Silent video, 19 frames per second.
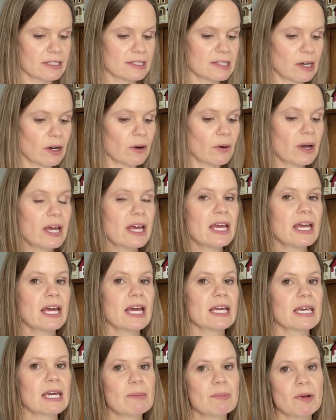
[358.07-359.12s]
So
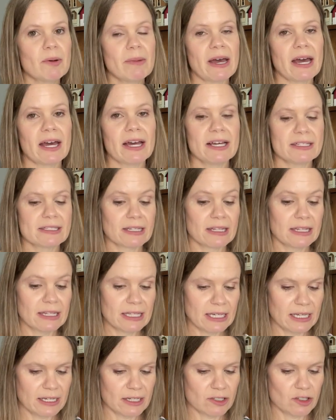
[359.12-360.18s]
keep your mat as
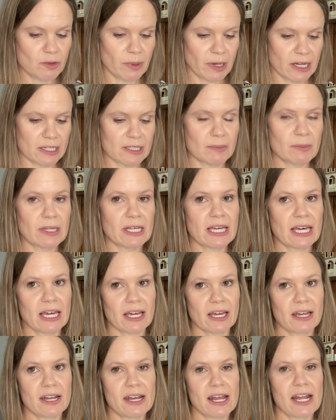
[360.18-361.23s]
clean as you possibly
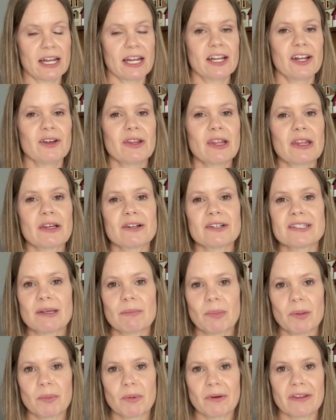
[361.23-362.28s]
can. And I know that there are some
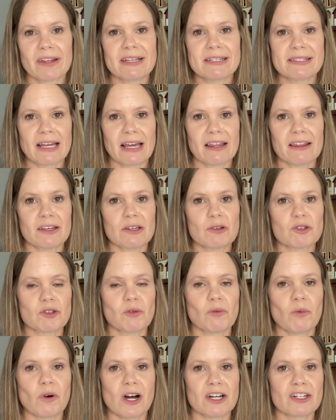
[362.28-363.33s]
people that say that you should
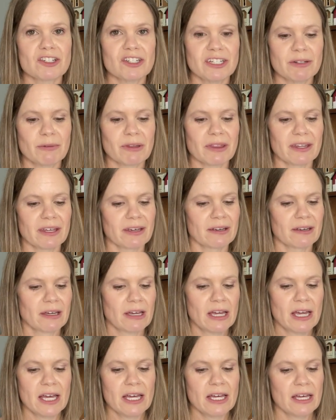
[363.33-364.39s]
wash it with like
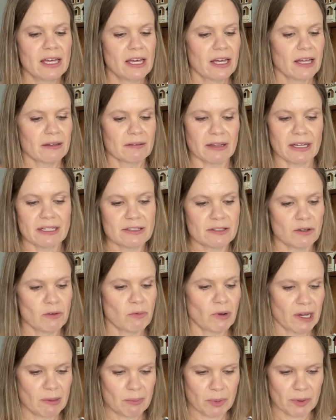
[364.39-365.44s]
a Lysol
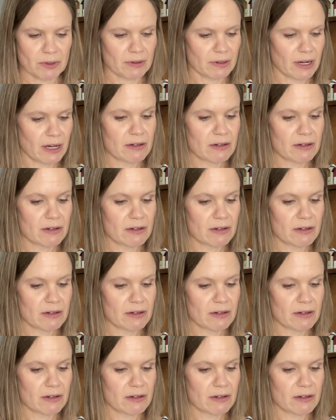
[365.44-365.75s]
wipe or I